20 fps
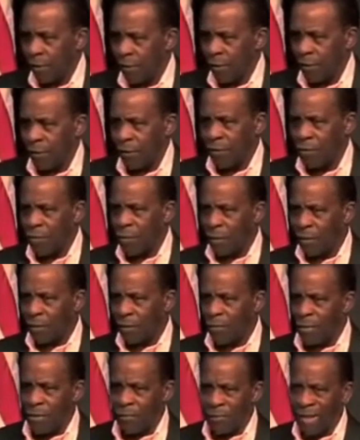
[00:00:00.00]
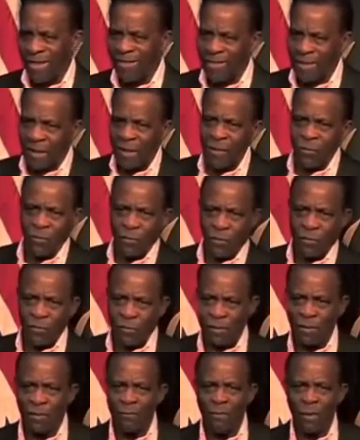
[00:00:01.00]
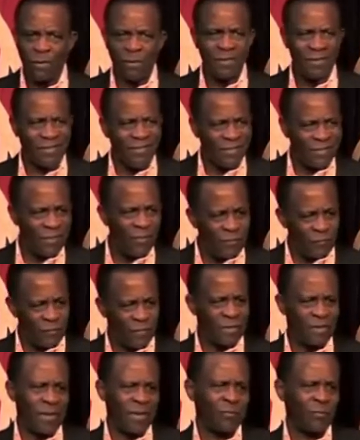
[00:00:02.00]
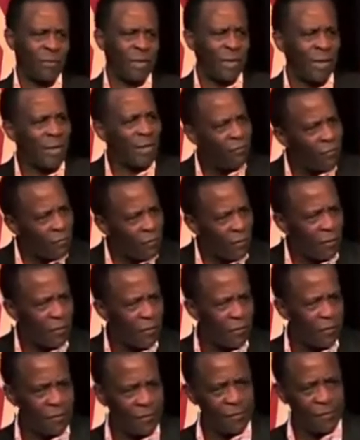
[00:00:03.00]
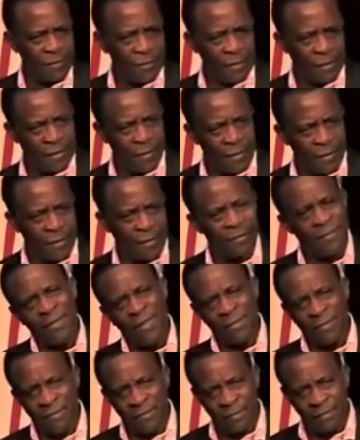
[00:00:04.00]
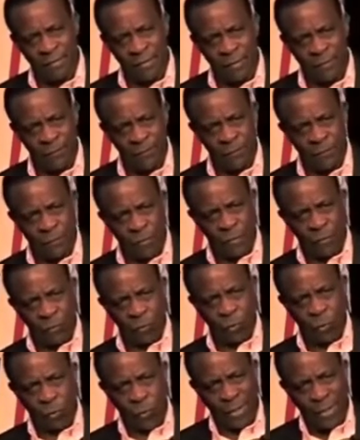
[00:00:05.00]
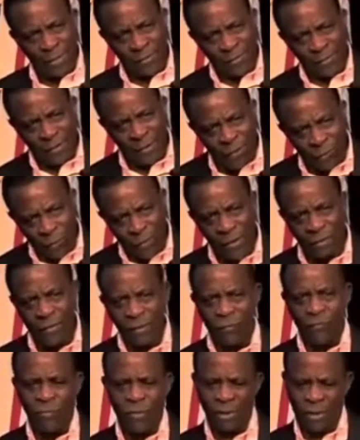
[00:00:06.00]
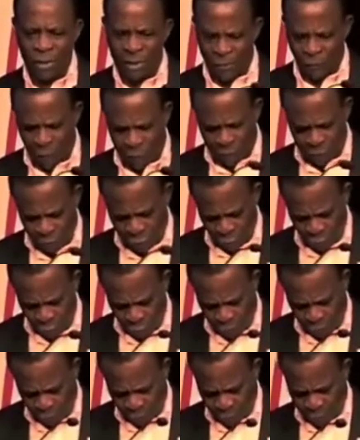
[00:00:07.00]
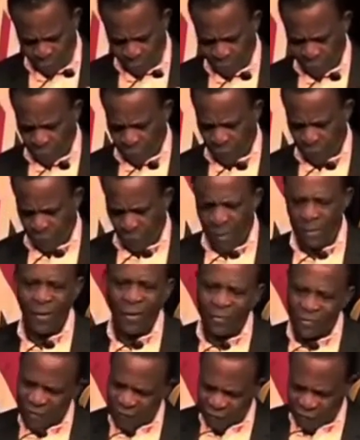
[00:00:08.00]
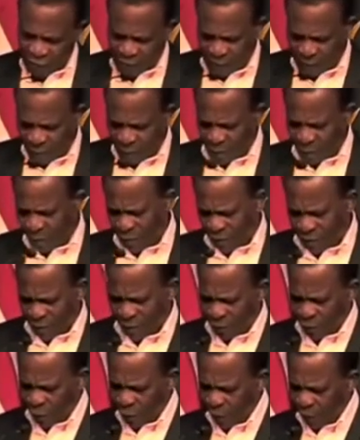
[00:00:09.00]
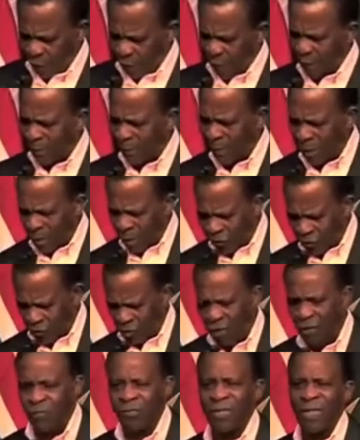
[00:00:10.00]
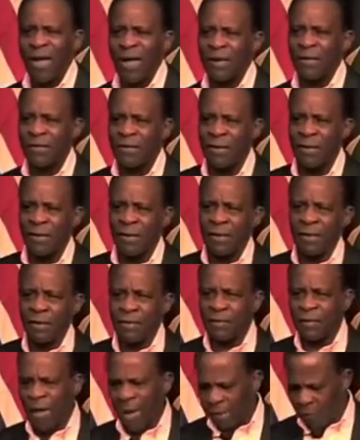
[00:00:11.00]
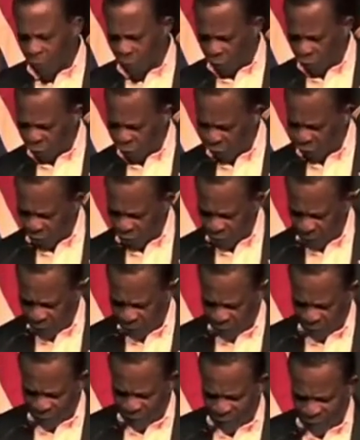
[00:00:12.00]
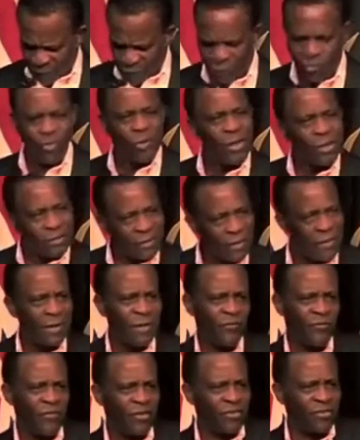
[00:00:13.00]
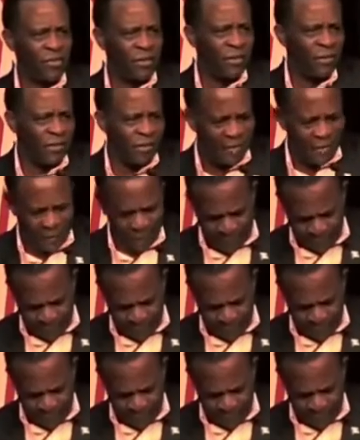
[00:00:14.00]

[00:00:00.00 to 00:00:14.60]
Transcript: it's not about that ego, it's about the service that we deliver and the necessity to integrate everything we do. My dear sisters and brothers, therefore, the elimination of silos results in greater efficiency